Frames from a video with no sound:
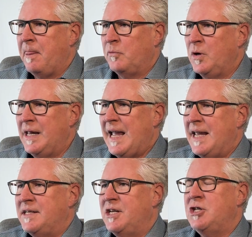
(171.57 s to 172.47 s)
really
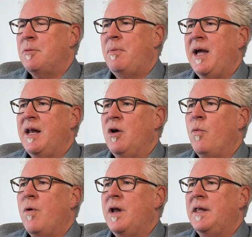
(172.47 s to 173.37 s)

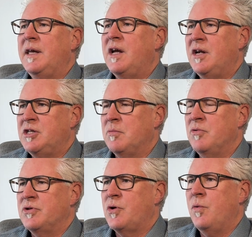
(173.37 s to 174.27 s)
anticipating what the
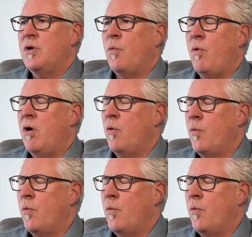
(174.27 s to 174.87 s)
customer is going to want,